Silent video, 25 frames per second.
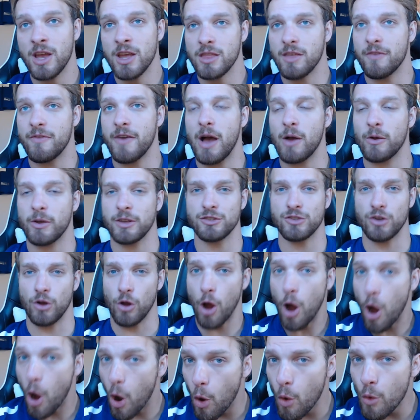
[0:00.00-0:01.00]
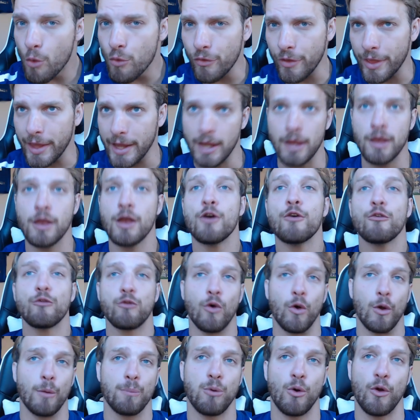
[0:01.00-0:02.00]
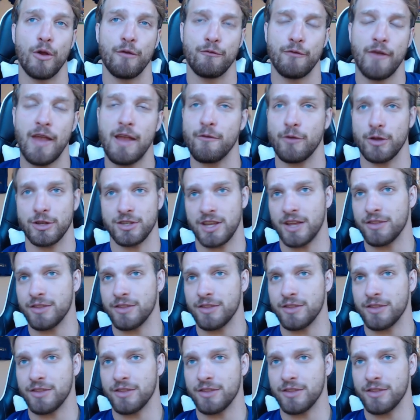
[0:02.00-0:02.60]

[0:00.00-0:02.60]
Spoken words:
The Falcons are only 4-point favorites,